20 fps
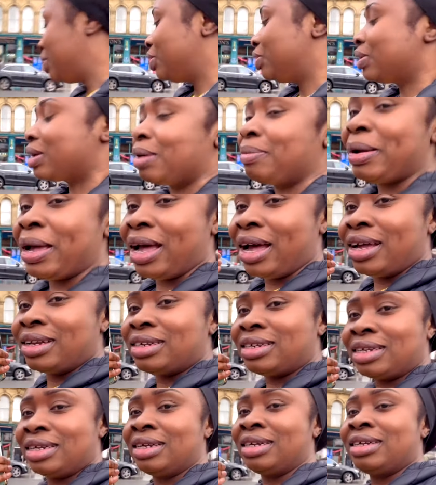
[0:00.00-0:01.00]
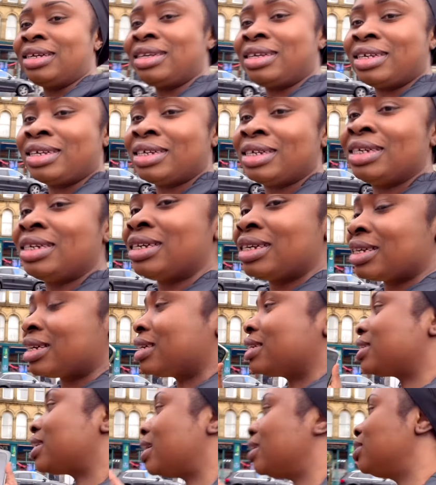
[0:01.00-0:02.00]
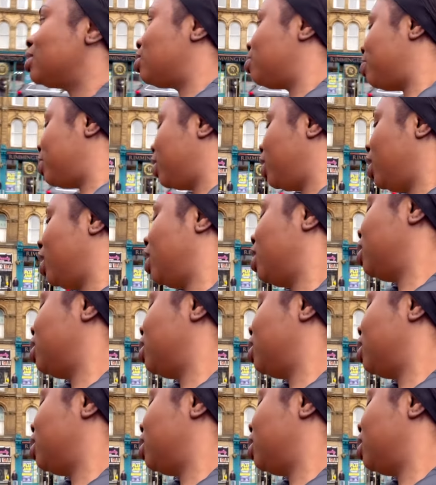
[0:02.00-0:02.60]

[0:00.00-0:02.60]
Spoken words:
Look at my hand, because I need to be,